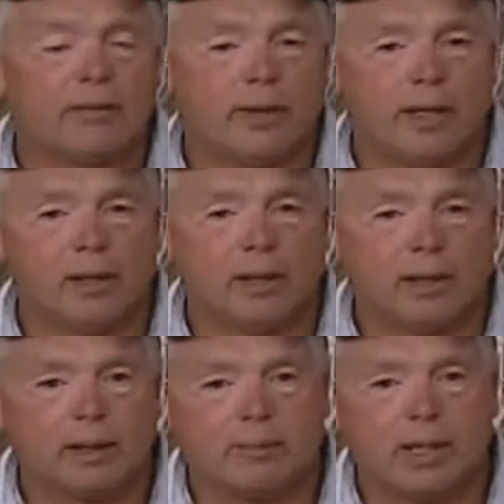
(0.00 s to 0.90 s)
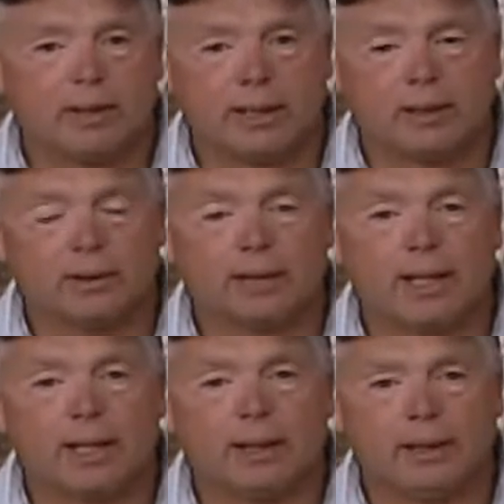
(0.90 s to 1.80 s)
Have a radon guy come out, take a
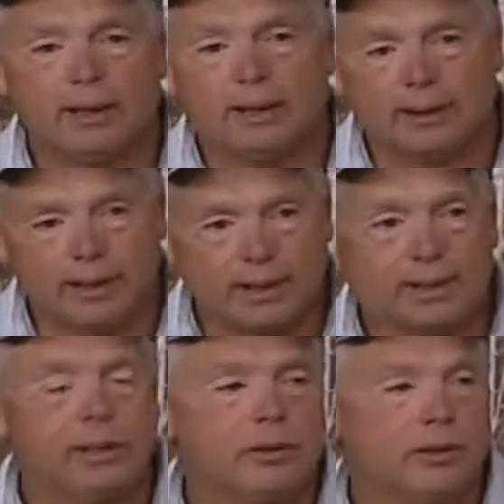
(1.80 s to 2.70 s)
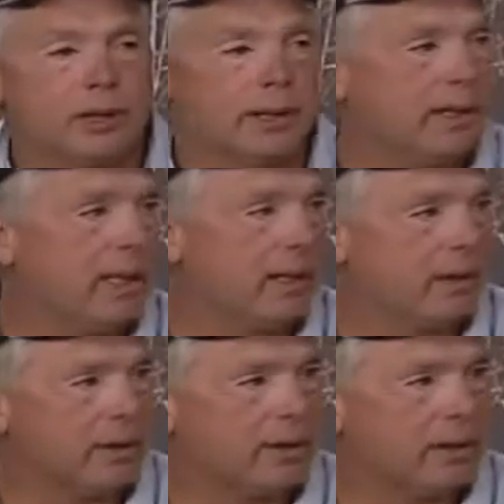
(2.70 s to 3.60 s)
look at it, and then they can usually take
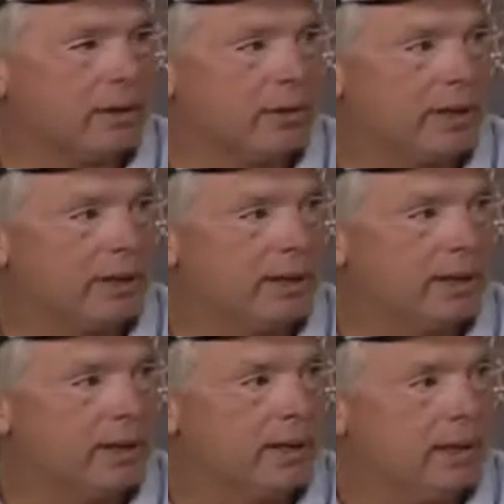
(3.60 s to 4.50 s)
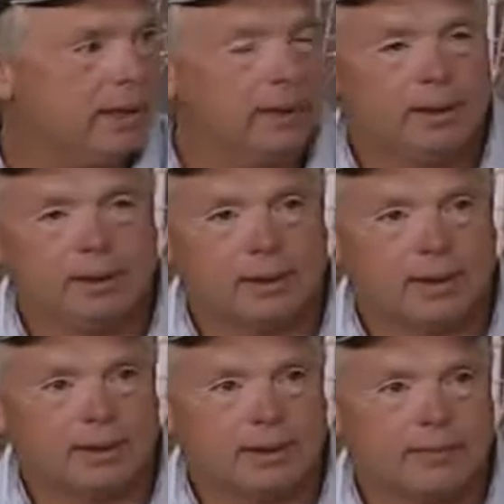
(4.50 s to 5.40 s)
care of the situation
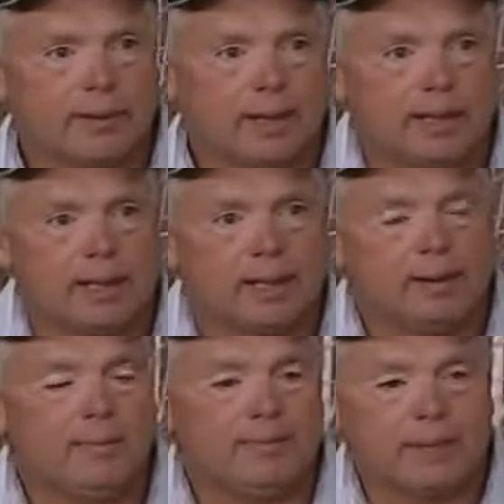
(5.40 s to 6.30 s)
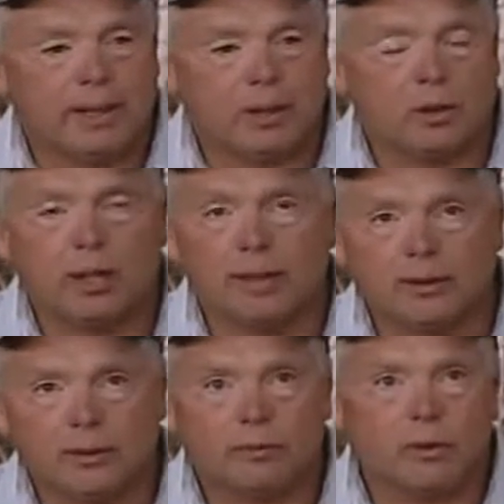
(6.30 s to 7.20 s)
on stuff like that. You know, I
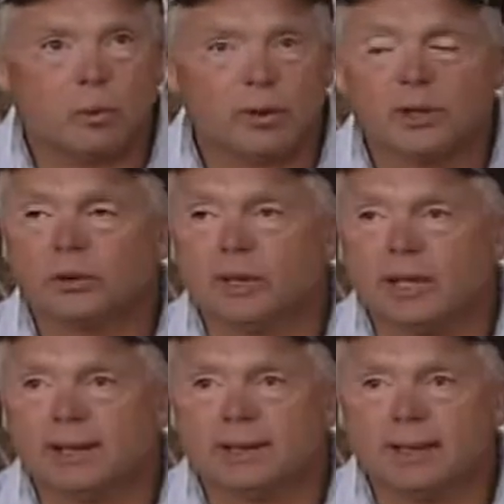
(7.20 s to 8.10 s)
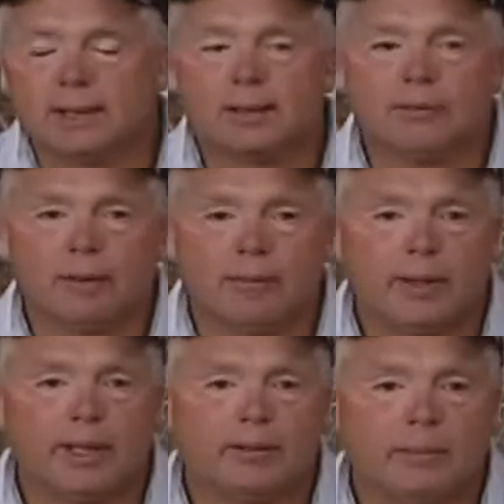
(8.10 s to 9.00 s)
look for wood-destroying insects. If I
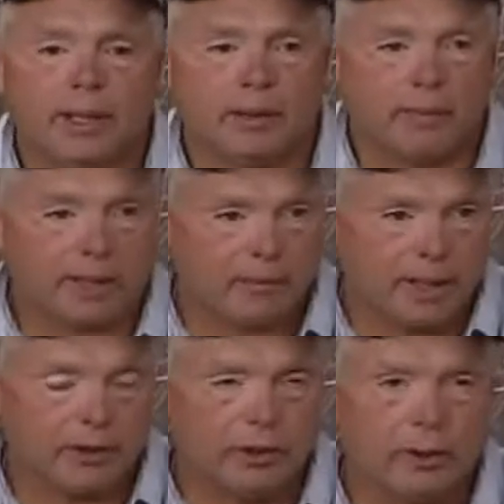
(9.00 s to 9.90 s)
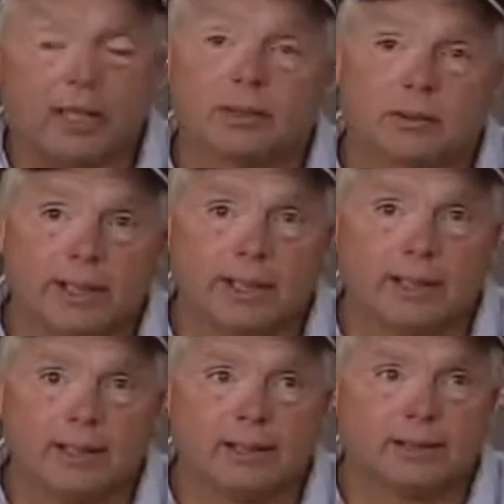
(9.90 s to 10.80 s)
find them, then I recommend you, as with
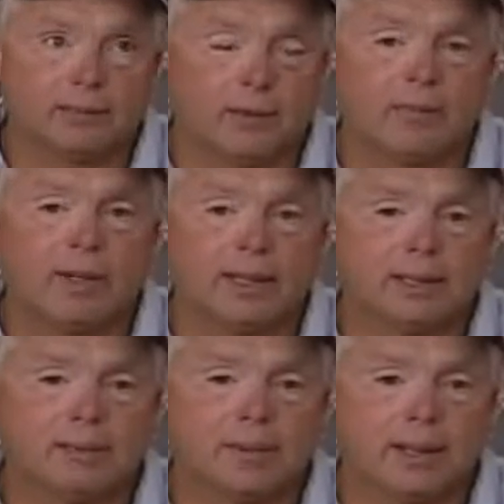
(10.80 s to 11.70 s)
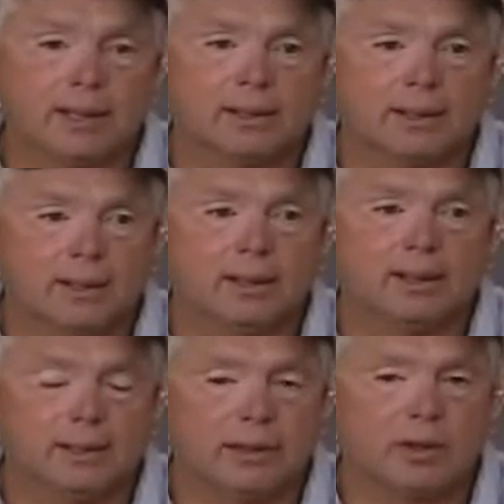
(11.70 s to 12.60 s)
anything else, if we find something and it's
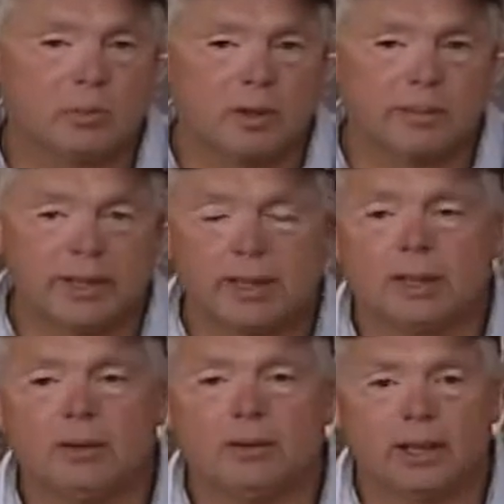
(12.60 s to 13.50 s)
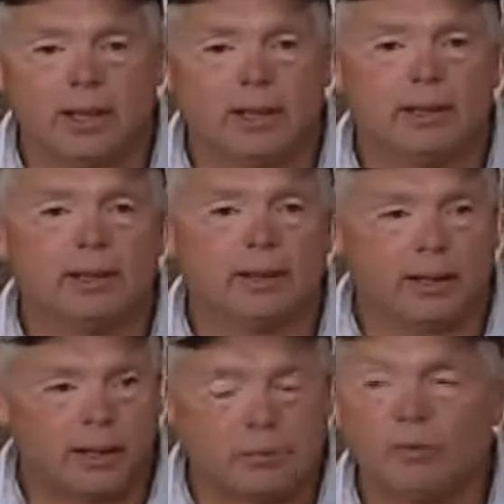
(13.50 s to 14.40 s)
a serious problem, then, you know, get in there,
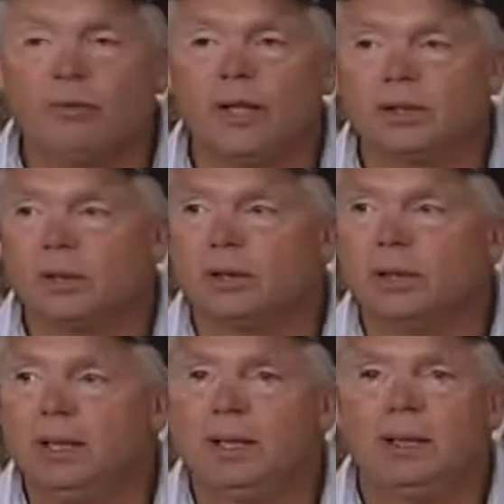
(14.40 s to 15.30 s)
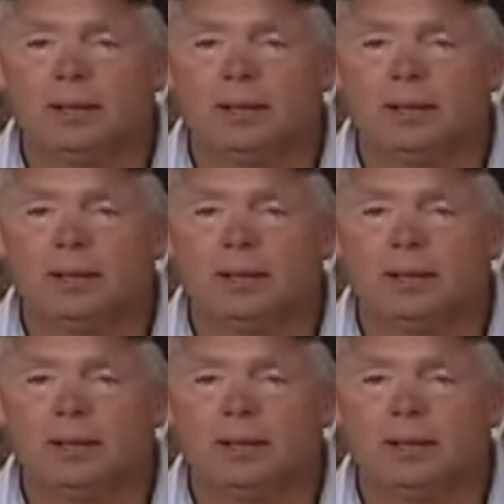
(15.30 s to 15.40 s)
get a professional,